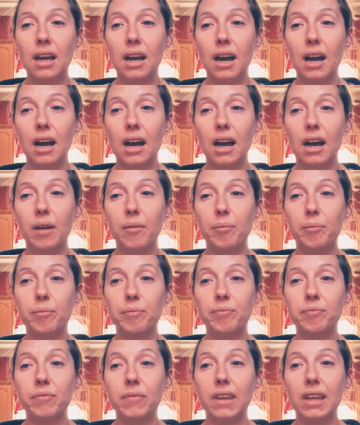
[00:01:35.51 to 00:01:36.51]
an
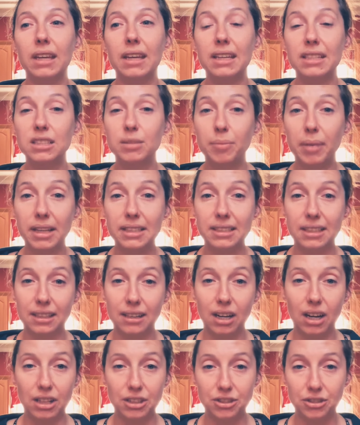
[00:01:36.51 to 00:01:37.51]
independent
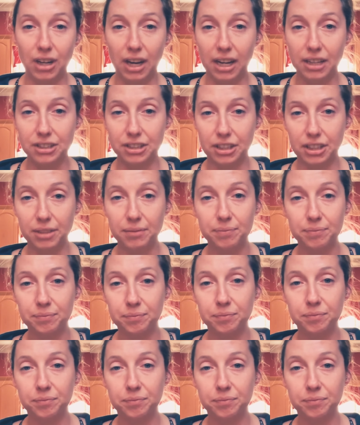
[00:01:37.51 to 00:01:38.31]
contractor.